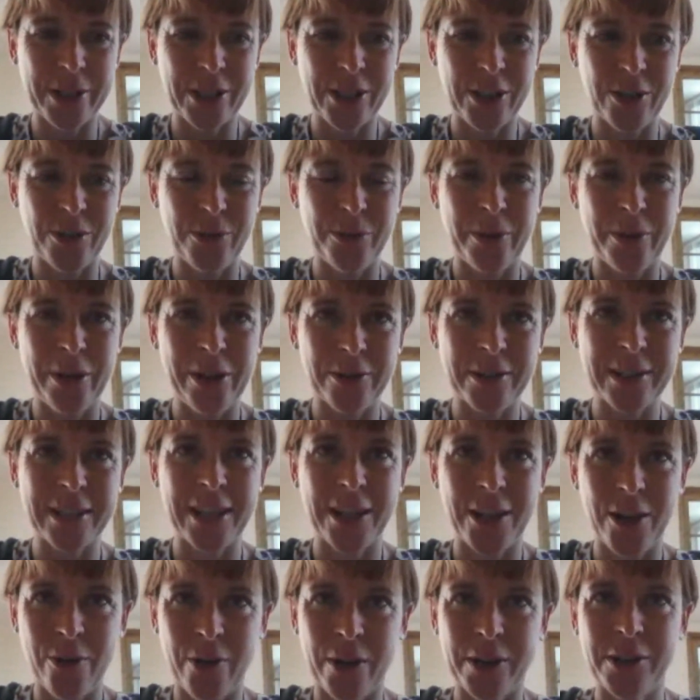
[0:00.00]
or it looks like you're
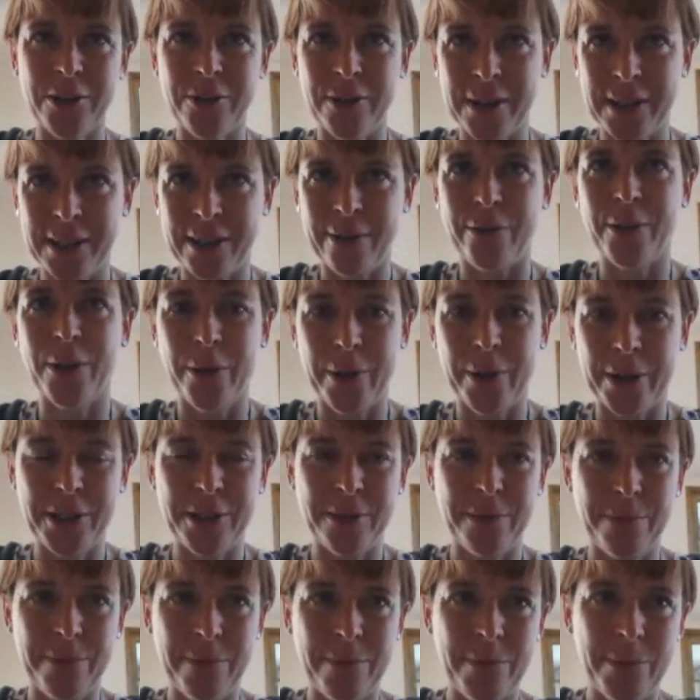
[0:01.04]
answering a different question
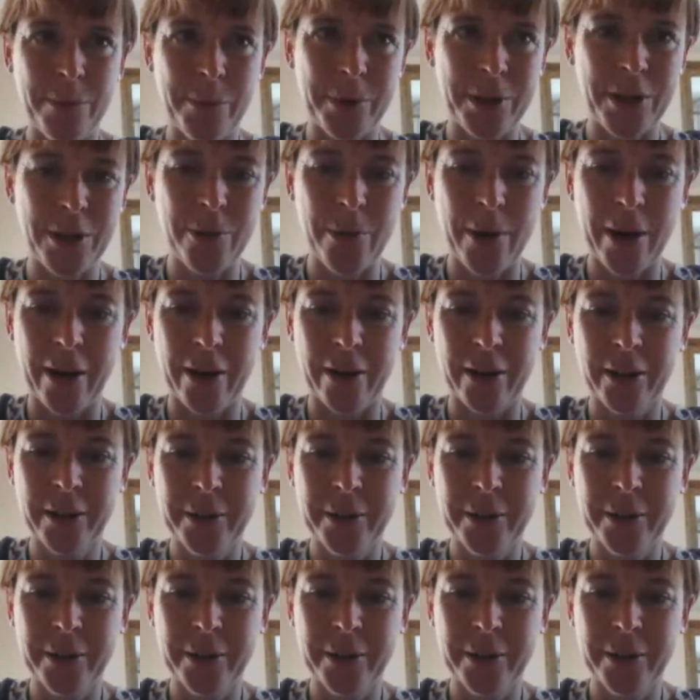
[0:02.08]
from the one you are.